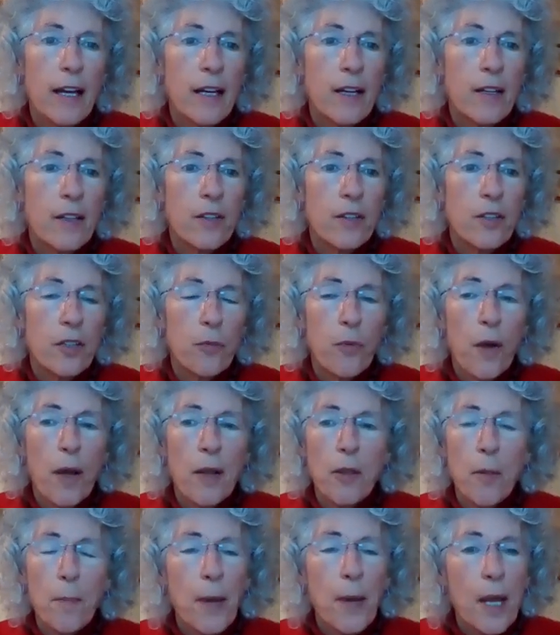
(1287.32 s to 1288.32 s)
And
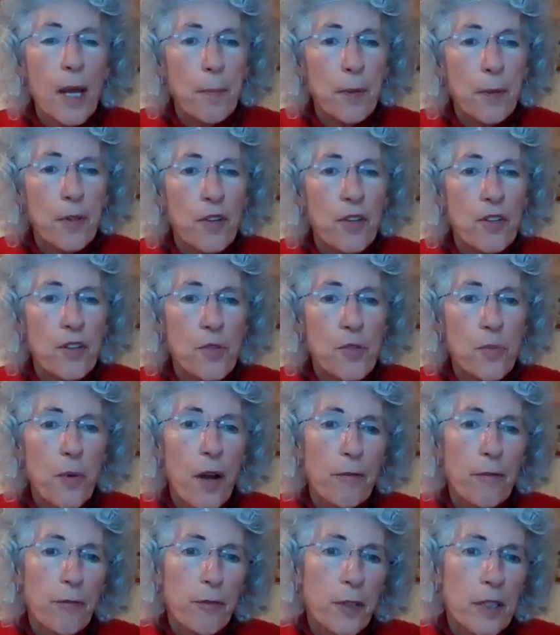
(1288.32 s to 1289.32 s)
the paper that is
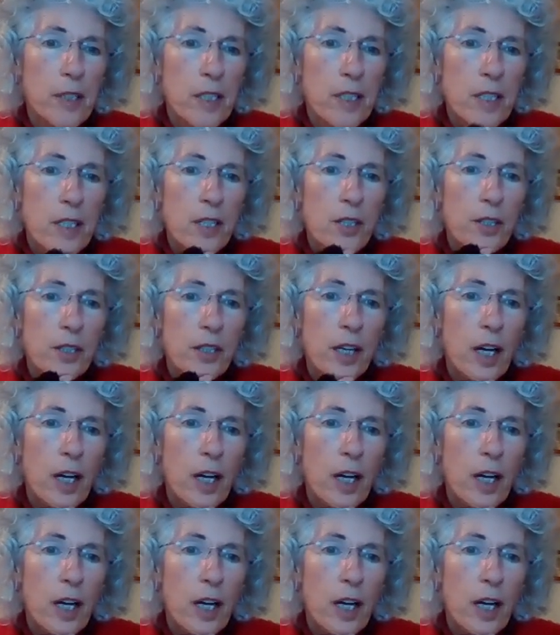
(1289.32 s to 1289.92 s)
referenced here,